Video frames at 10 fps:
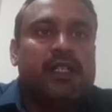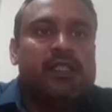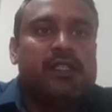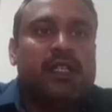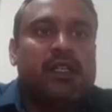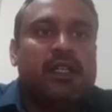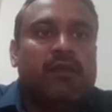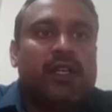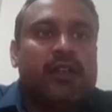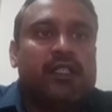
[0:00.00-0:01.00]
testing and
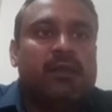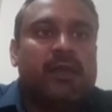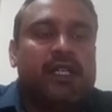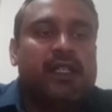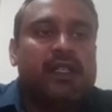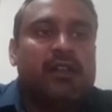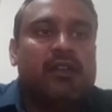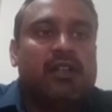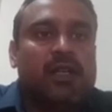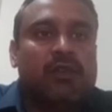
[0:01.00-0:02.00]
evaluating the material or
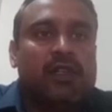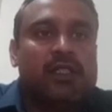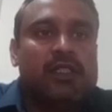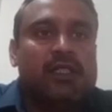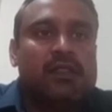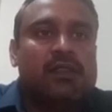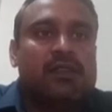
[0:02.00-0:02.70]
components.